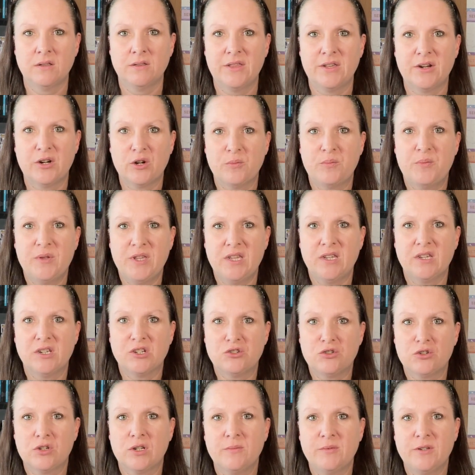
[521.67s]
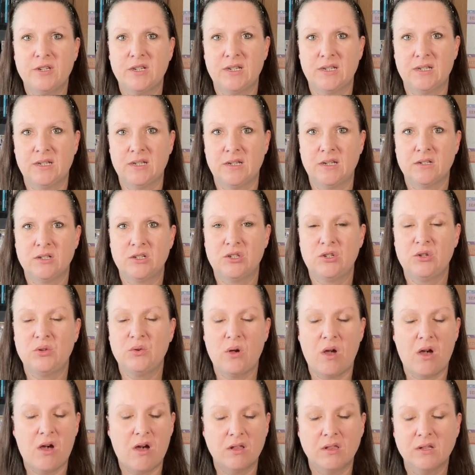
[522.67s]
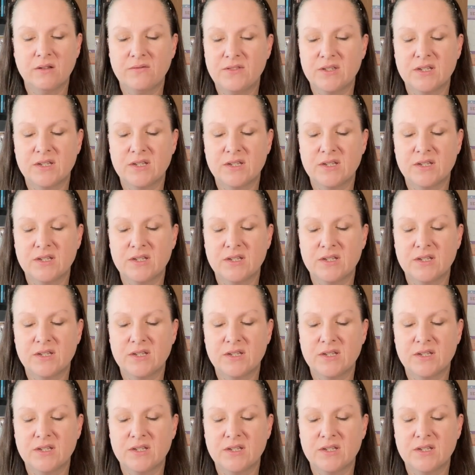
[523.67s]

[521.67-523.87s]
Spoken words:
that are being attributed to all of